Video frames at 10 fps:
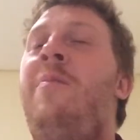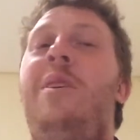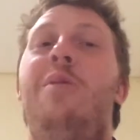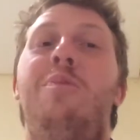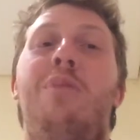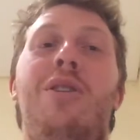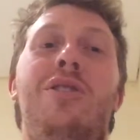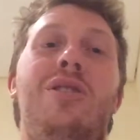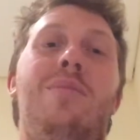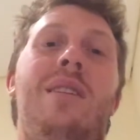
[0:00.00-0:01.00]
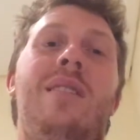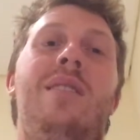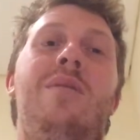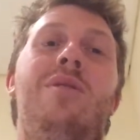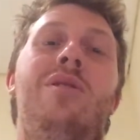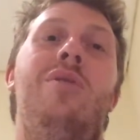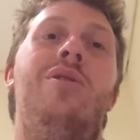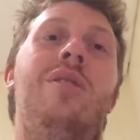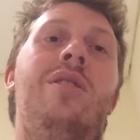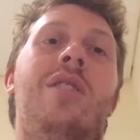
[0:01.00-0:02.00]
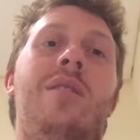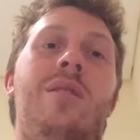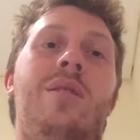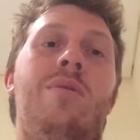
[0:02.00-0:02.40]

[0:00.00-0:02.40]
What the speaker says: it was partially because he was socially justice